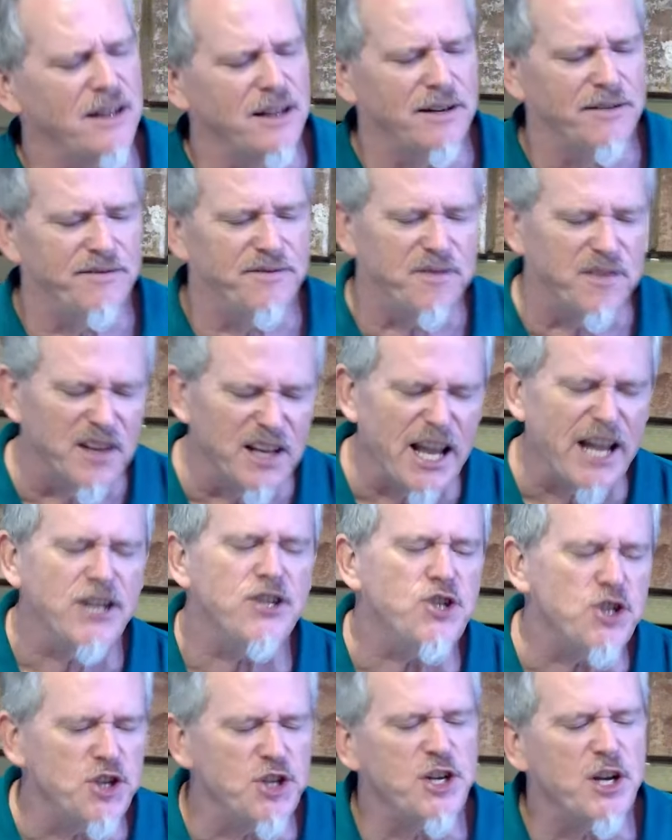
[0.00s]
of
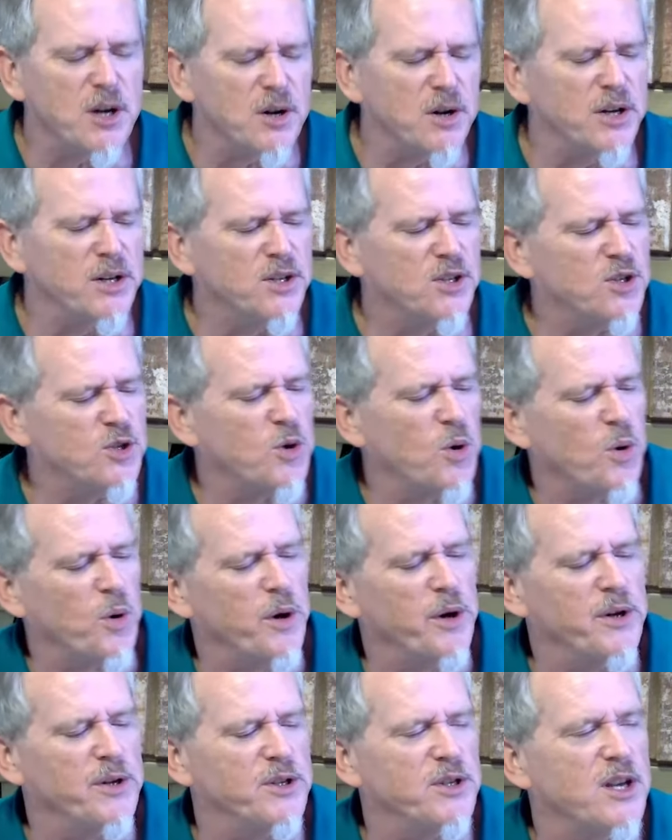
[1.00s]
legendary
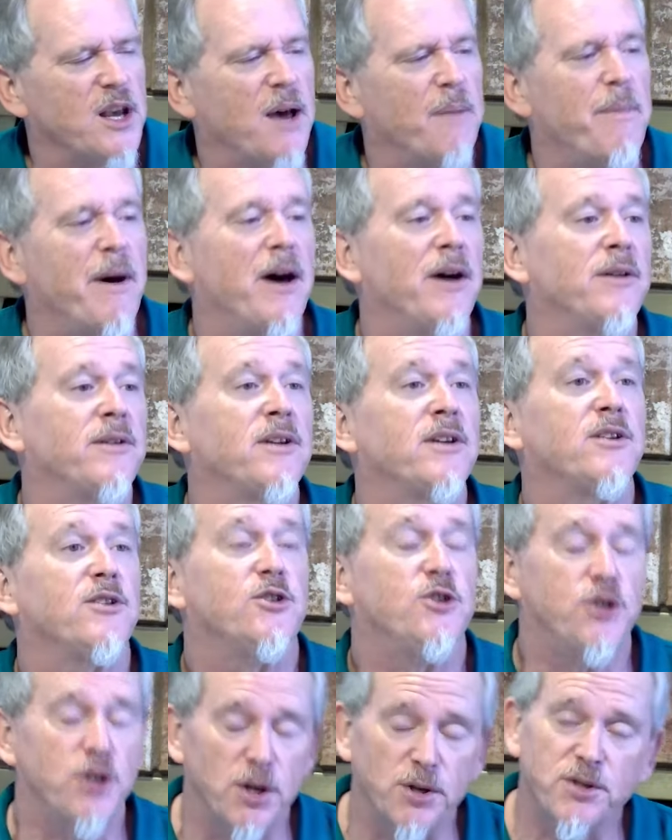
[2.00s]
stories about
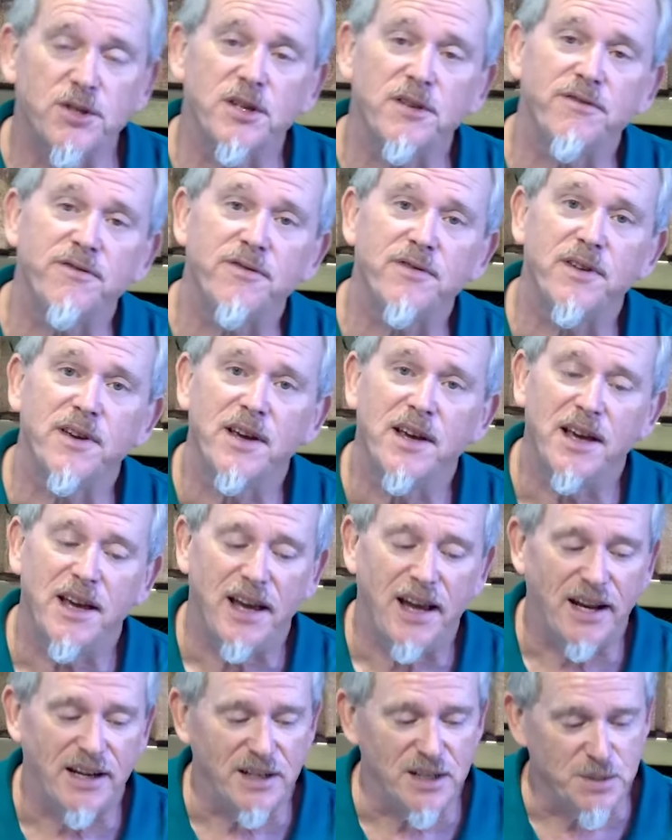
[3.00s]
Joseph
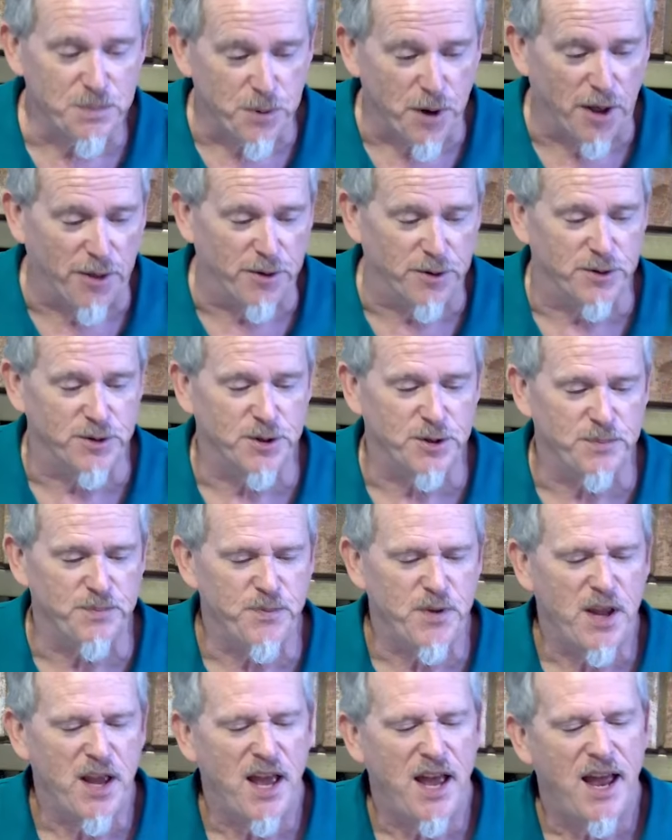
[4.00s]
and his brothers.
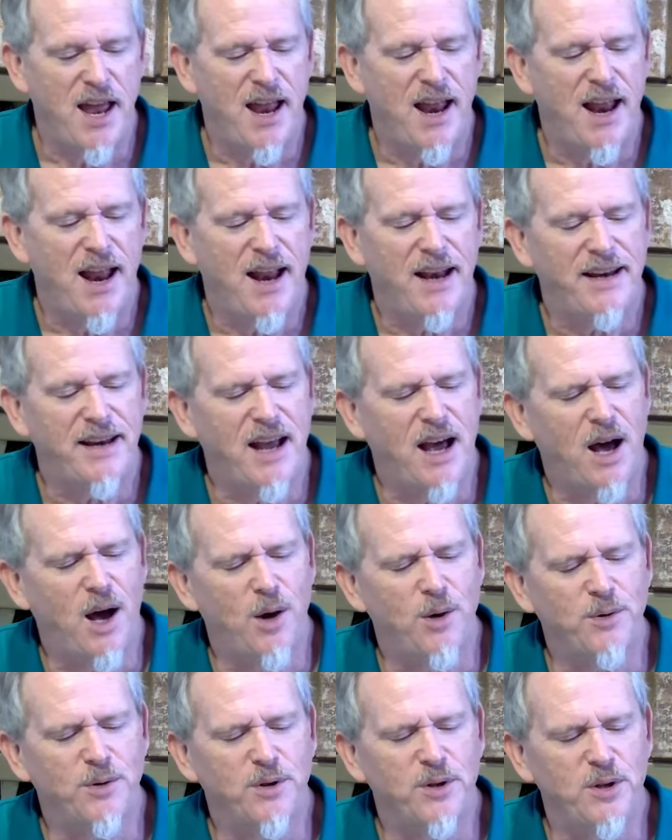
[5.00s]

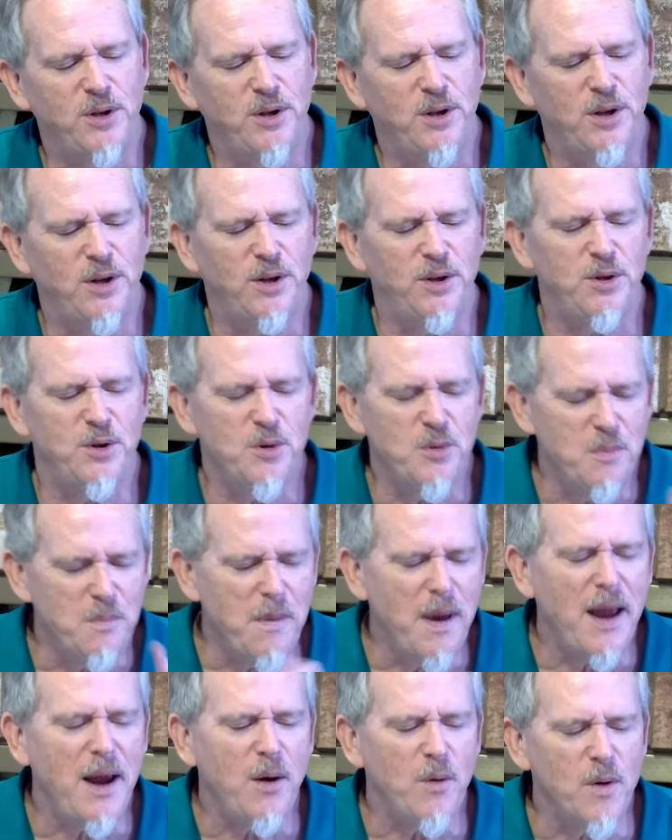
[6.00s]
Now, you
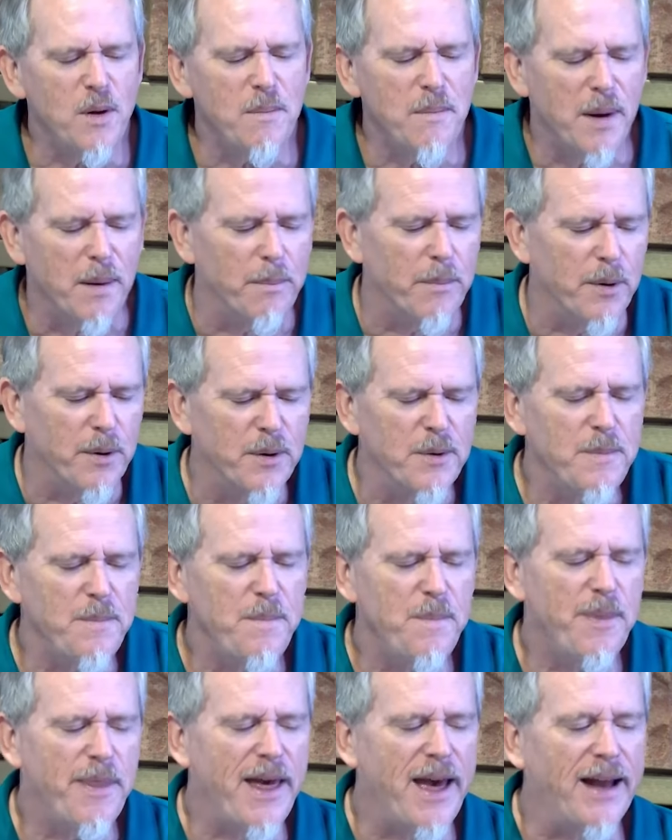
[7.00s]
may remember
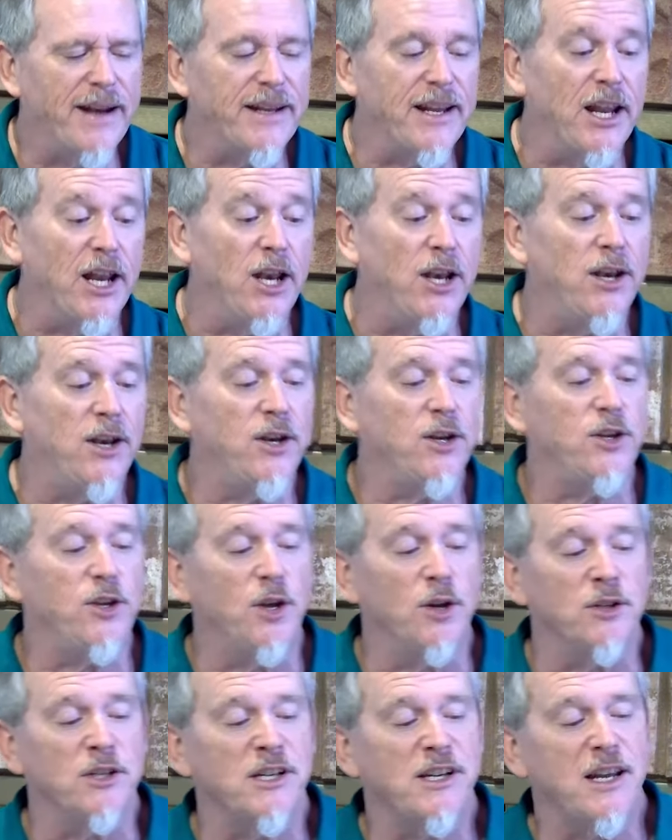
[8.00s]
that in
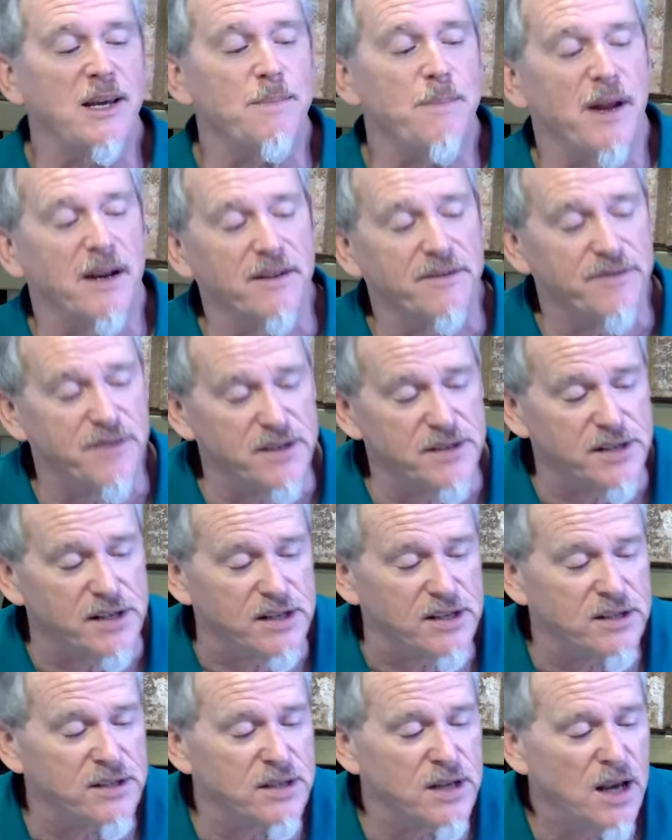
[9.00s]
Unity
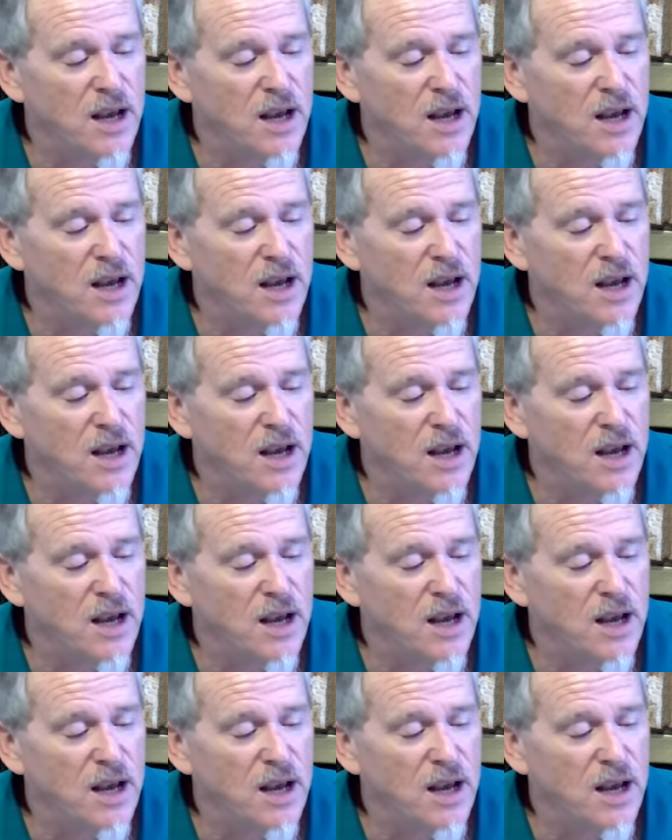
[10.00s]
Metaphysics,